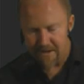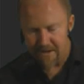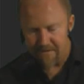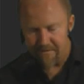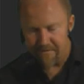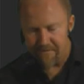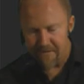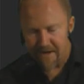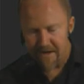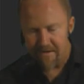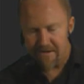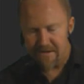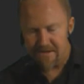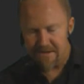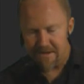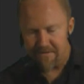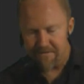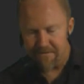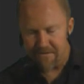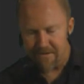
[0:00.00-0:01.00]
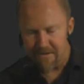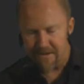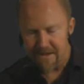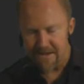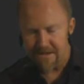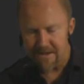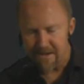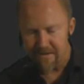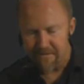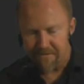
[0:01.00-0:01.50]
various
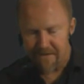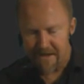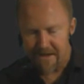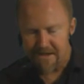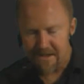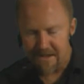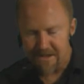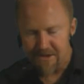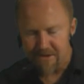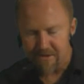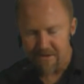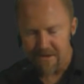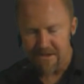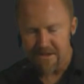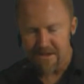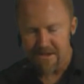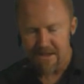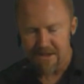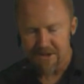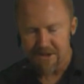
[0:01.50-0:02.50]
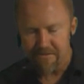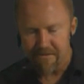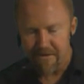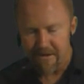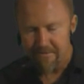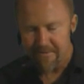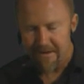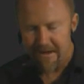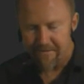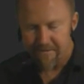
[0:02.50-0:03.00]
different, the effects section on this is actually
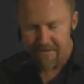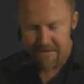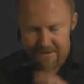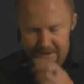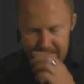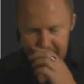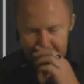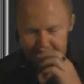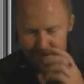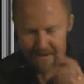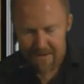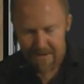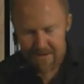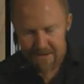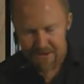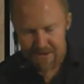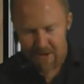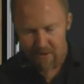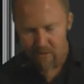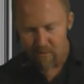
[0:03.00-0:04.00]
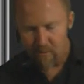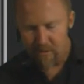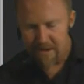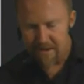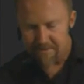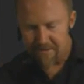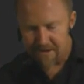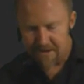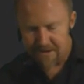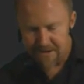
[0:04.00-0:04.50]
very powerful indeed. So what
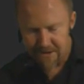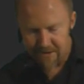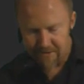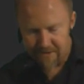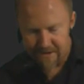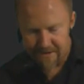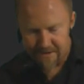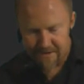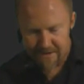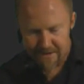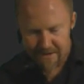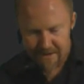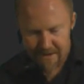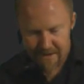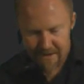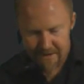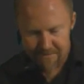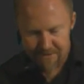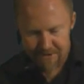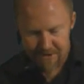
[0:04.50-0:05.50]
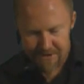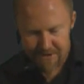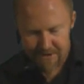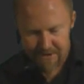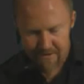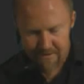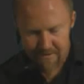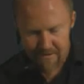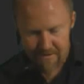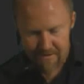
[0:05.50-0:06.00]
I'm going to do is, I'm just
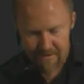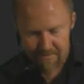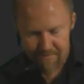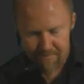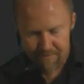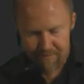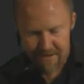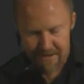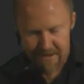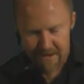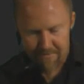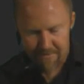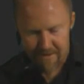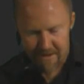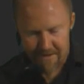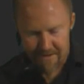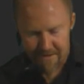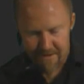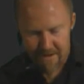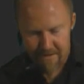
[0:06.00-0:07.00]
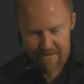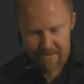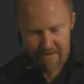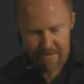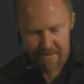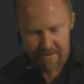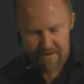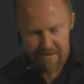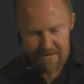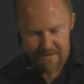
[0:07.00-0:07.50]
going to bring up
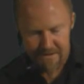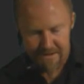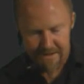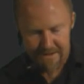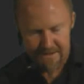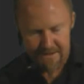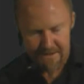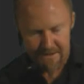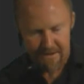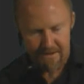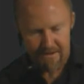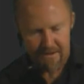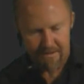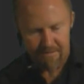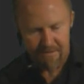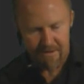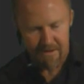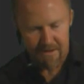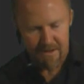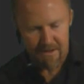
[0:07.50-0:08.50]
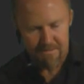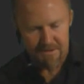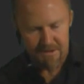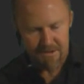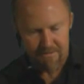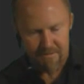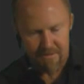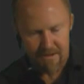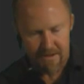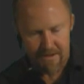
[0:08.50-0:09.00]
another Zeta. I'm going to come
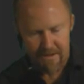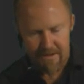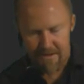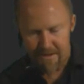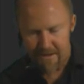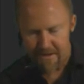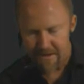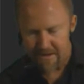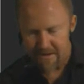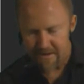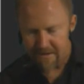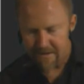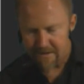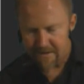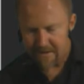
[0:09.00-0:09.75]
to my